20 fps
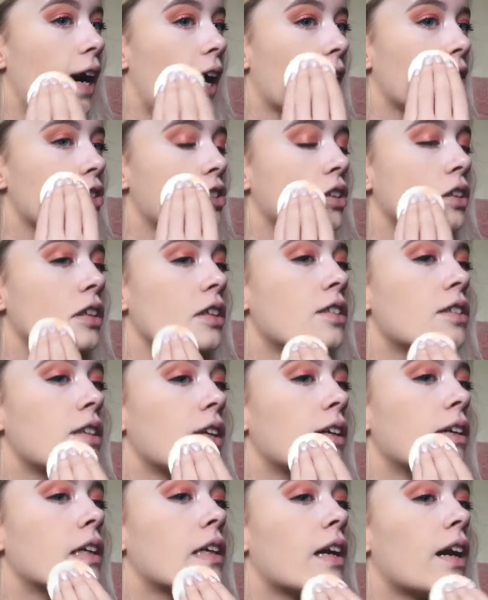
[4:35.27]
actually
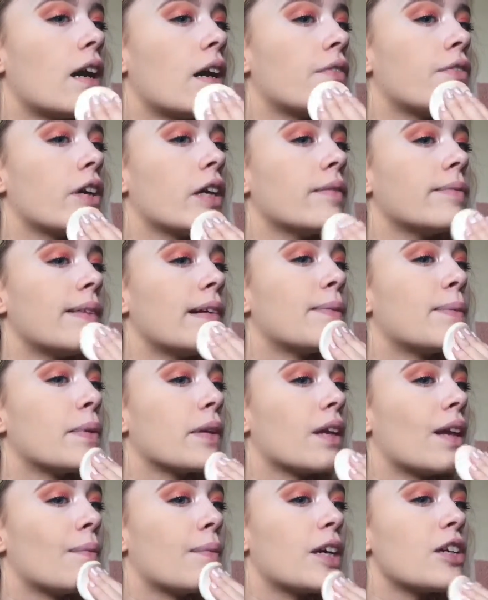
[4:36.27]
did cover my
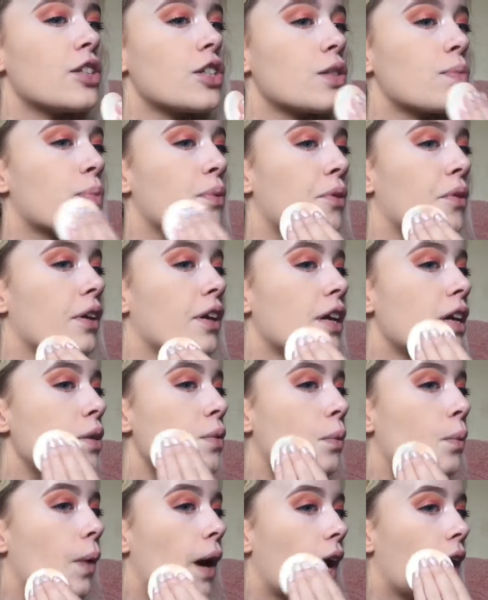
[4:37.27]
blemish pretty
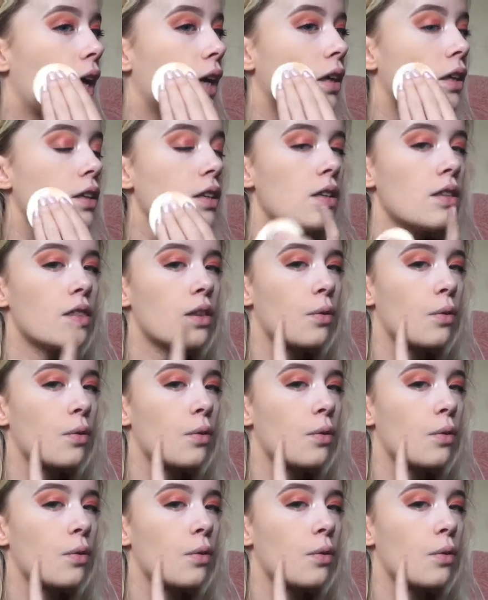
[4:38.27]
well,